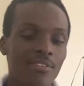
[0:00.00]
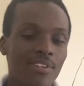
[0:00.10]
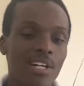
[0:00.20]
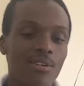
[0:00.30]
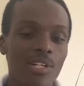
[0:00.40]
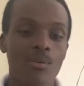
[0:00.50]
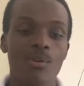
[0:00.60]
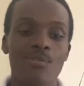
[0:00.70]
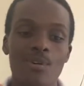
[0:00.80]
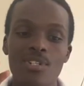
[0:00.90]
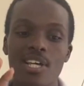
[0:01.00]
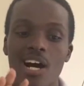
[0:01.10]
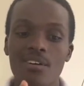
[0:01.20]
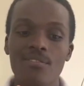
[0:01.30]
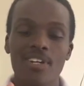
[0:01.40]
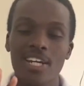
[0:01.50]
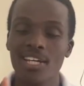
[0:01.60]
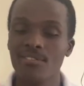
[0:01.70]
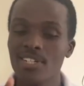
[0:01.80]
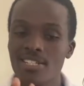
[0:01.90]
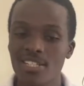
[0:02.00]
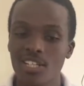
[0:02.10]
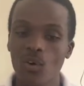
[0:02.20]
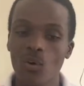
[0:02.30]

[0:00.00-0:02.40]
fingering will of course have a diversity,